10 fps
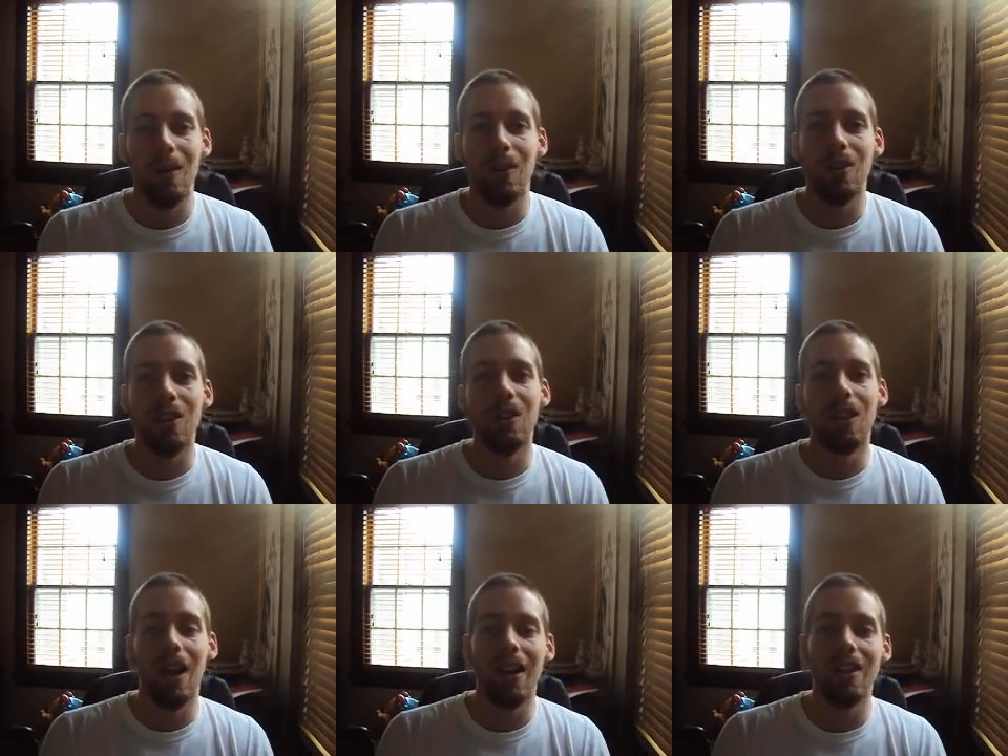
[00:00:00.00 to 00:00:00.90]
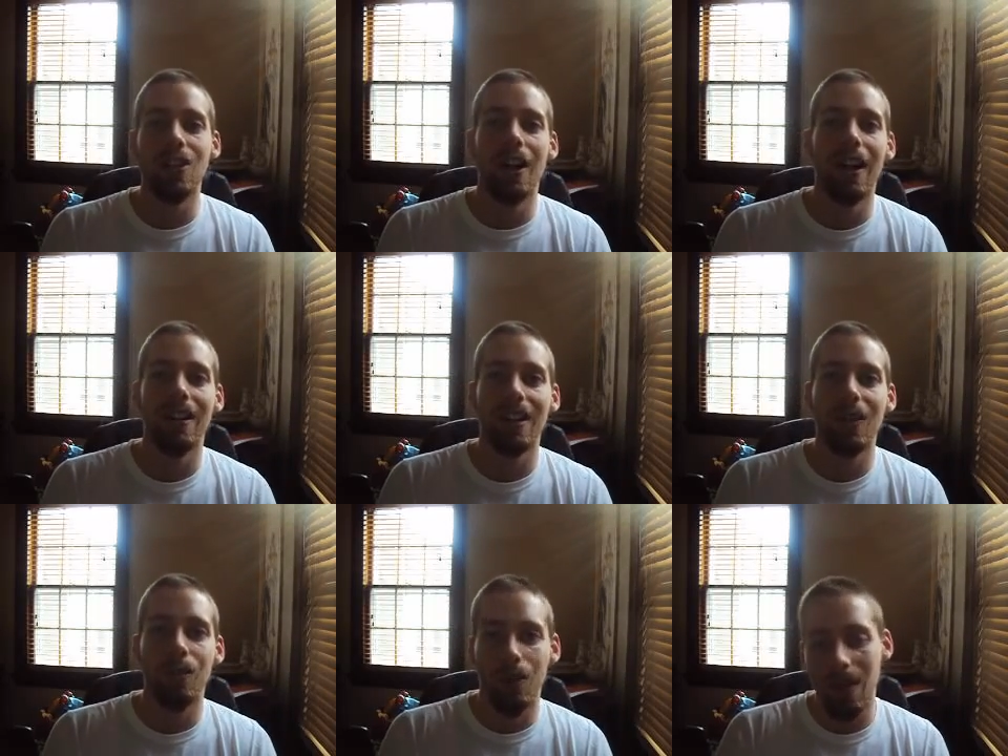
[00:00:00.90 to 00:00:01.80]
you're still
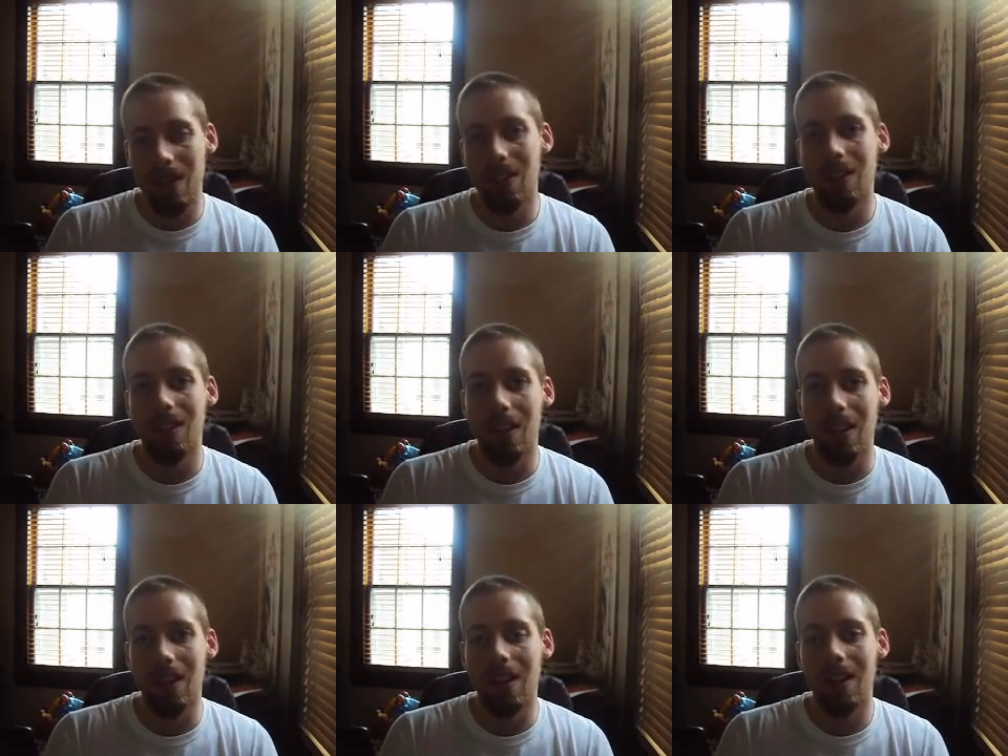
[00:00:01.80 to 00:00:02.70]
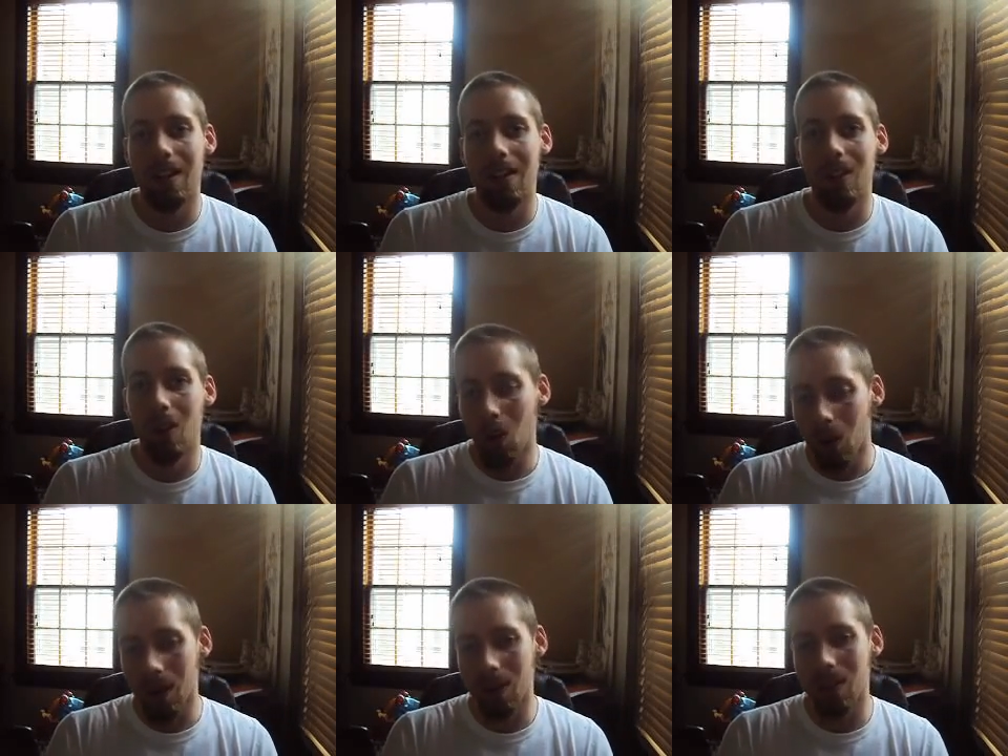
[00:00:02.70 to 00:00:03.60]
contracting with the
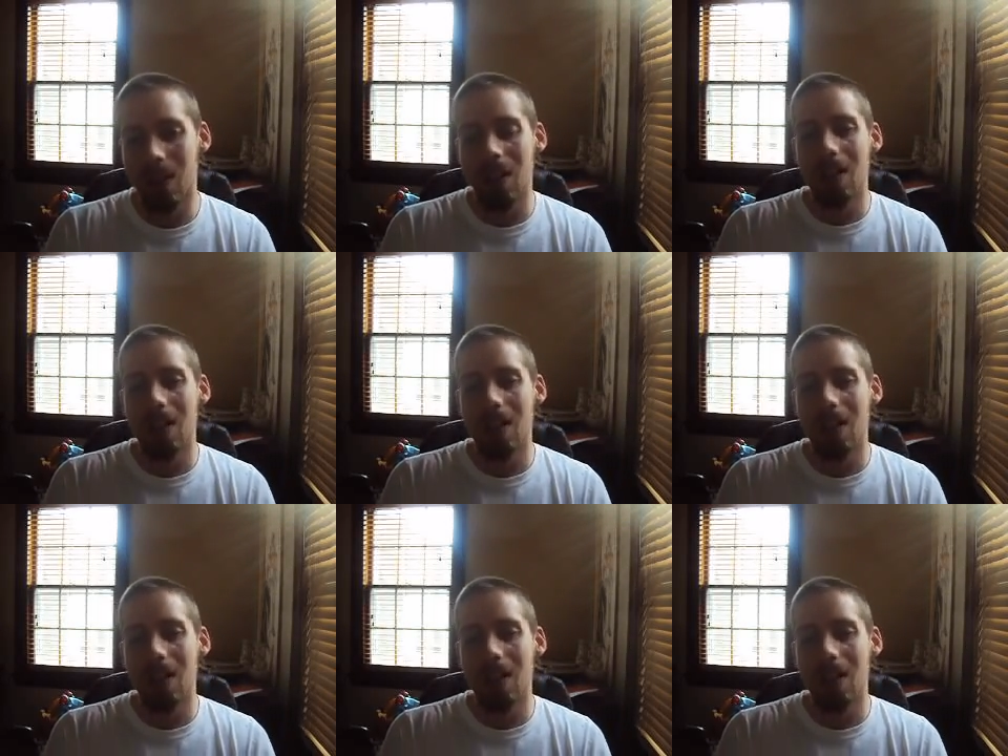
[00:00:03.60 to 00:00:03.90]
courts.